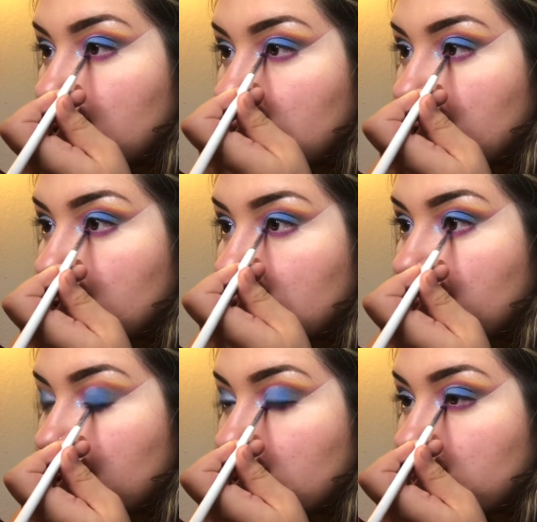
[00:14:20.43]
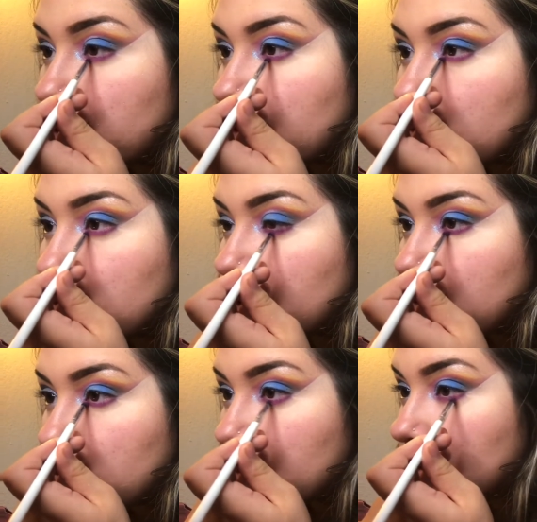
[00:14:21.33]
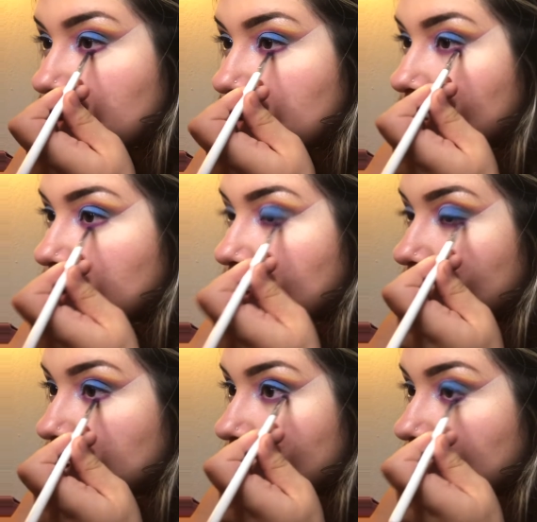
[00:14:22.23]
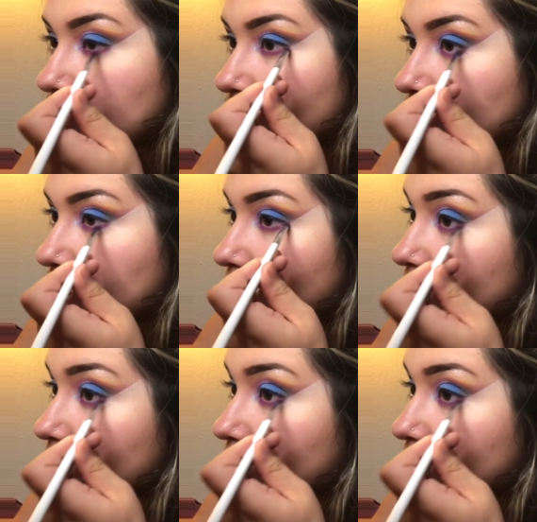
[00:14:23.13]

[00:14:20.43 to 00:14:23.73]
And I'm just putting that on my under eye.